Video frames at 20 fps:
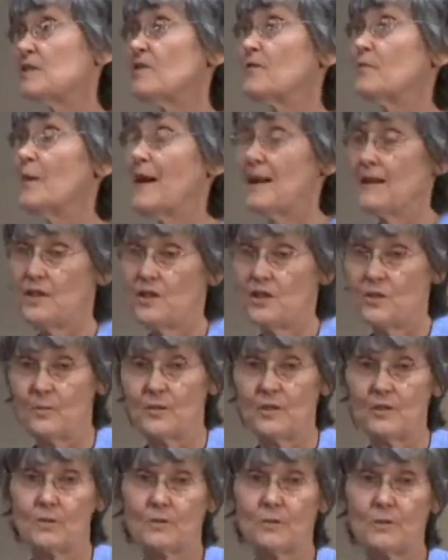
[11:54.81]
of
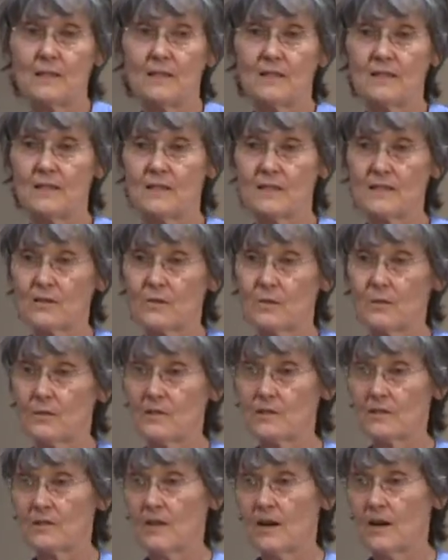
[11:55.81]
management, or in the
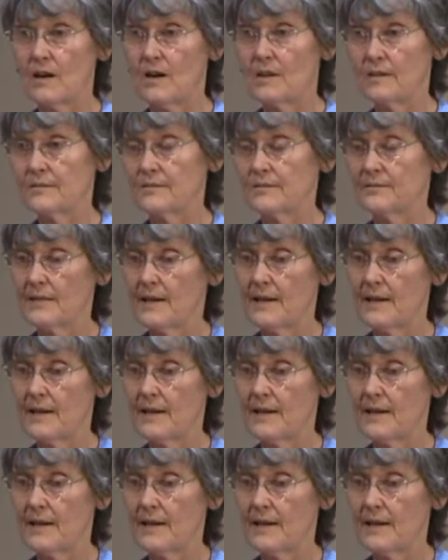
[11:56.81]
discourse of